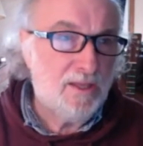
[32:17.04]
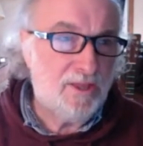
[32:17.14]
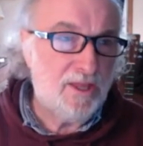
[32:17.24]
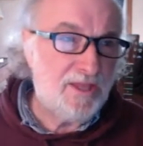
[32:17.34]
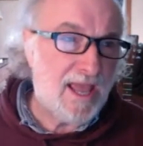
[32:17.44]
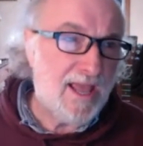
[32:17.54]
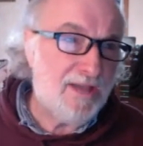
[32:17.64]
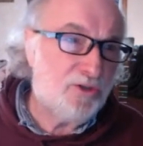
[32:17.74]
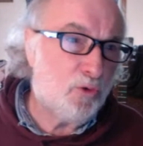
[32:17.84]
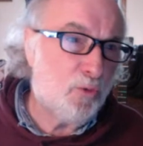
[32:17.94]
Then the
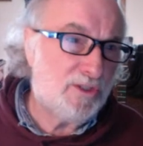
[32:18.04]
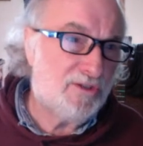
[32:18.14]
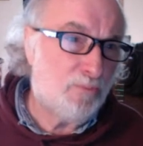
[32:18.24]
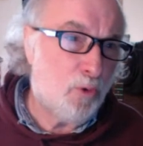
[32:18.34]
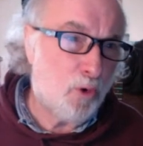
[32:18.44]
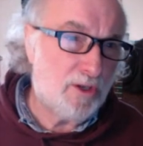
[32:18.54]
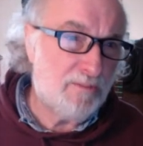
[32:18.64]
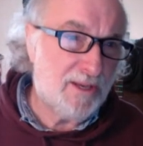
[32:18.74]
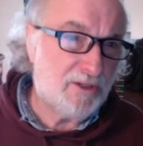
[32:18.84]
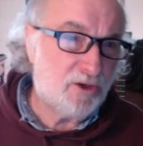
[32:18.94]
angel which
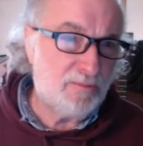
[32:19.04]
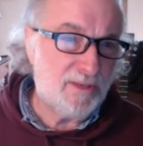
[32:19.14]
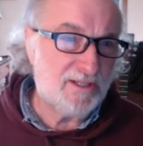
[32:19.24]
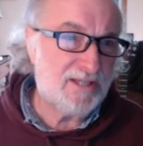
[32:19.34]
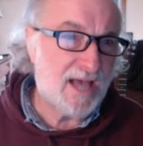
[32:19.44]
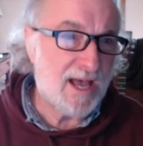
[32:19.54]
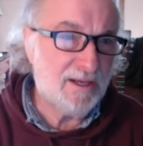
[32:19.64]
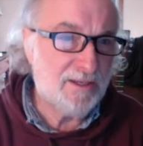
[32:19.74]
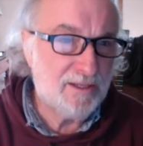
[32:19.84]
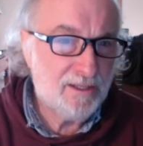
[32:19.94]
supported me took me
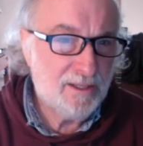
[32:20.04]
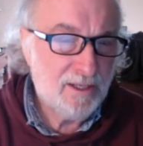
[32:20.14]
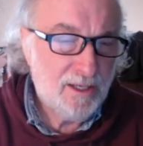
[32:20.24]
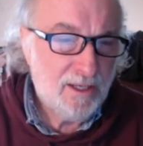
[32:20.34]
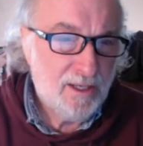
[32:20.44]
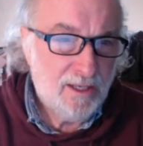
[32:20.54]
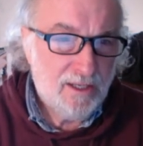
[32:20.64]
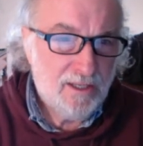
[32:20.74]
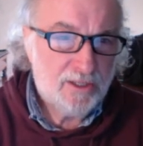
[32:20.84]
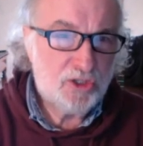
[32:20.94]
aside
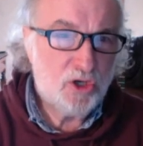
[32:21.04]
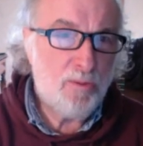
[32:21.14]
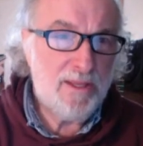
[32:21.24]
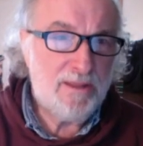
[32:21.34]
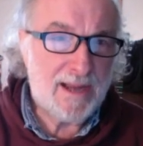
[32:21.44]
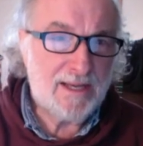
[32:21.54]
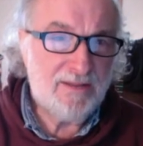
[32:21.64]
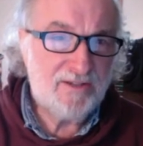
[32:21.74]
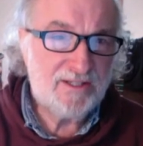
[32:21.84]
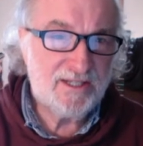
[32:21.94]
to show me the
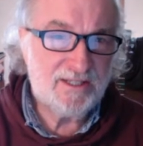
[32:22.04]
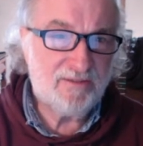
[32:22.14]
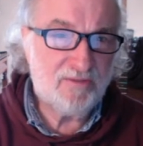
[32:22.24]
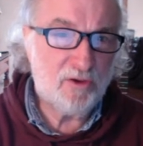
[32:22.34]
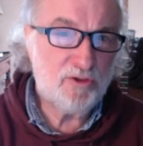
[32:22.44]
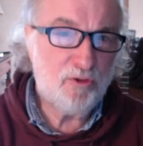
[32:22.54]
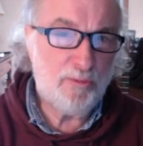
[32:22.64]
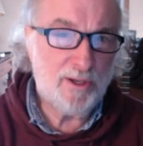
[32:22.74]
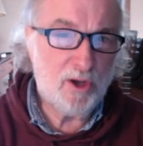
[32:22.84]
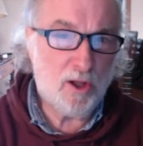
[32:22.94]
magnificence of those who
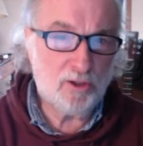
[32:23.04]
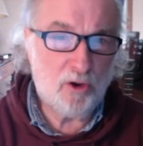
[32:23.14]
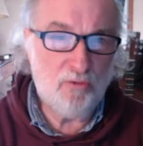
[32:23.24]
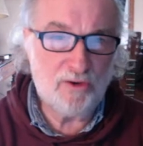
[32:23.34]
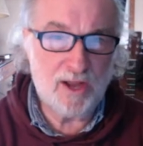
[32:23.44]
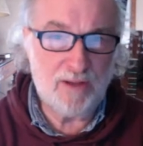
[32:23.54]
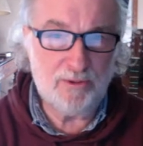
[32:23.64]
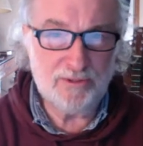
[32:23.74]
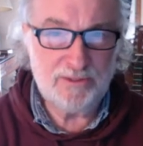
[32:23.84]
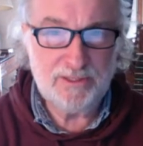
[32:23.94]
would be called
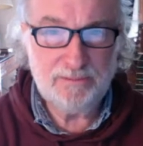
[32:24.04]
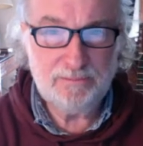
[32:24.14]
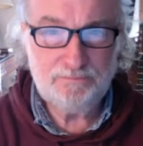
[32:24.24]
overcomers,